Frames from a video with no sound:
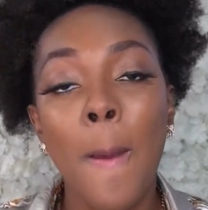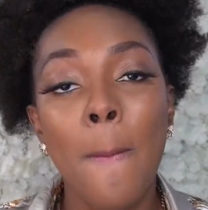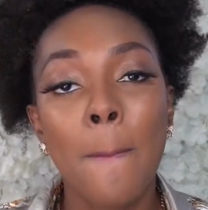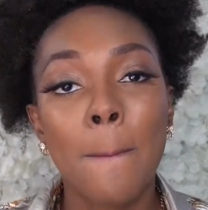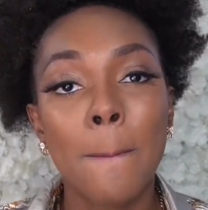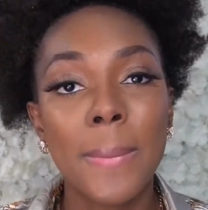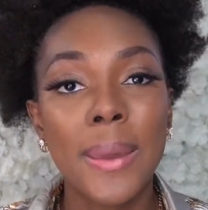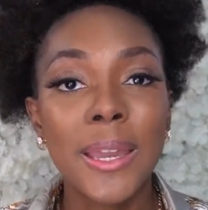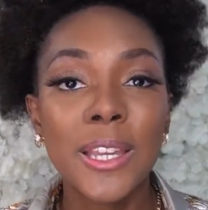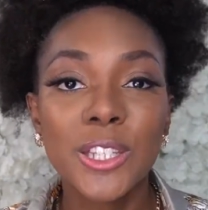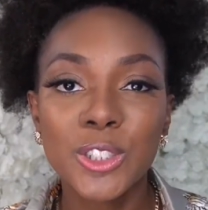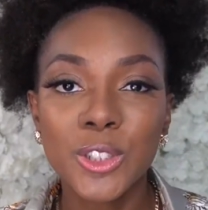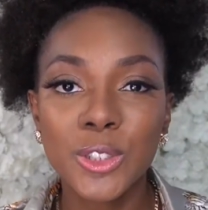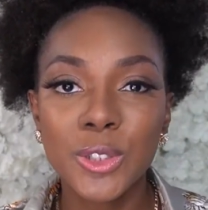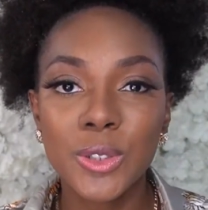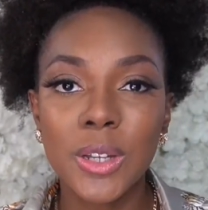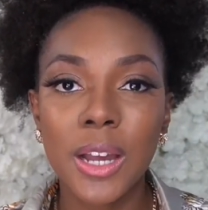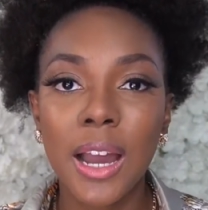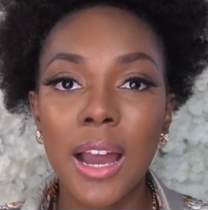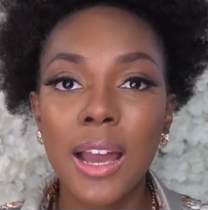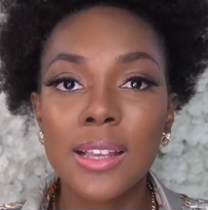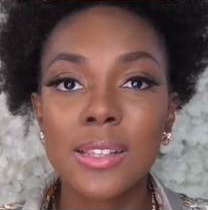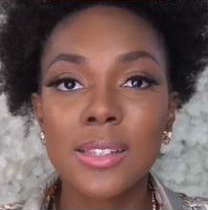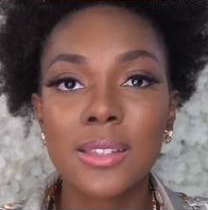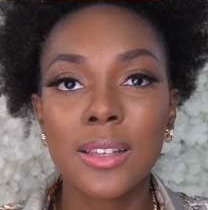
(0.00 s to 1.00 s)
Make sure you
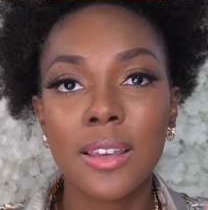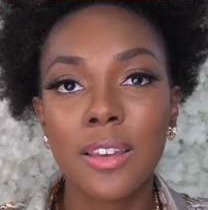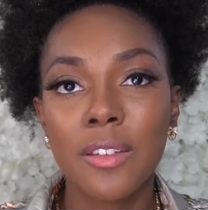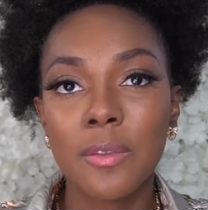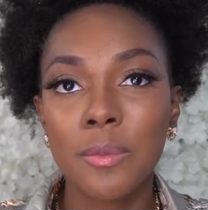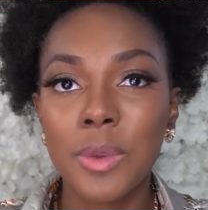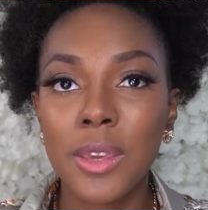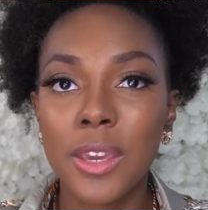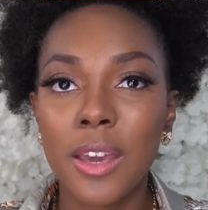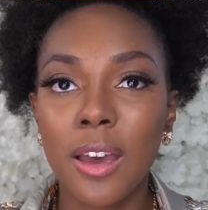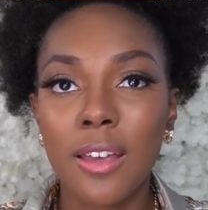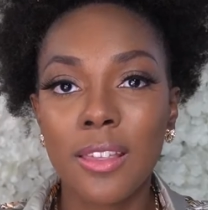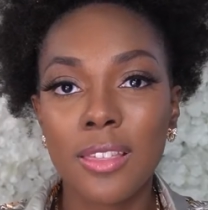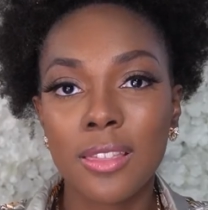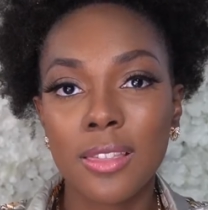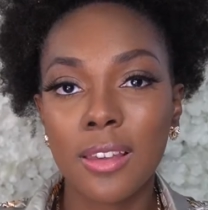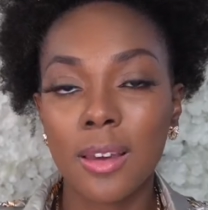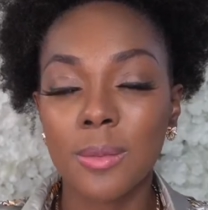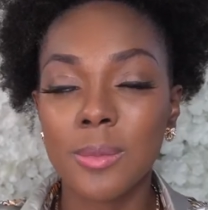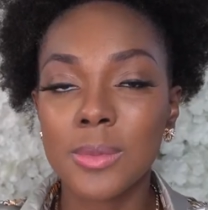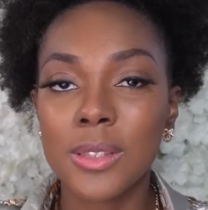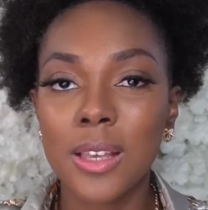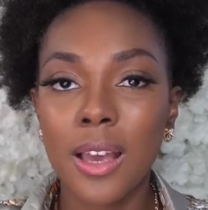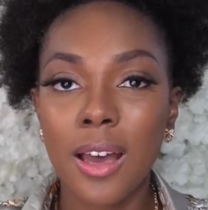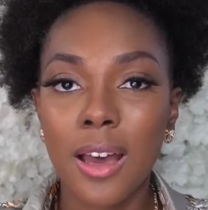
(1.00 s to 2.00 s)
guys give me a
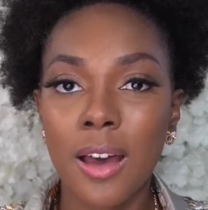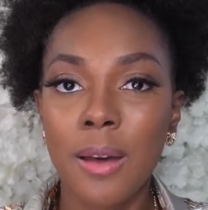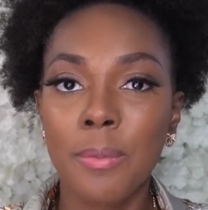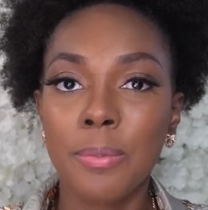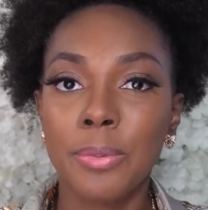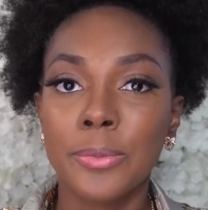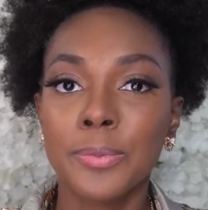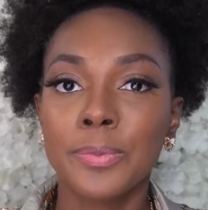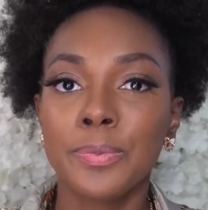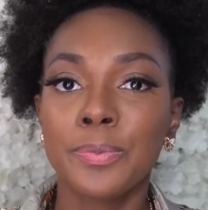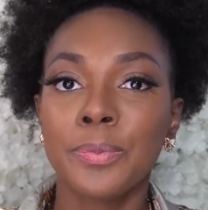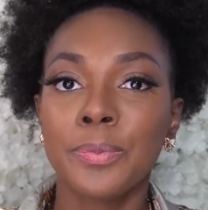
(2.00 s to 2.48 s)
thumbs up.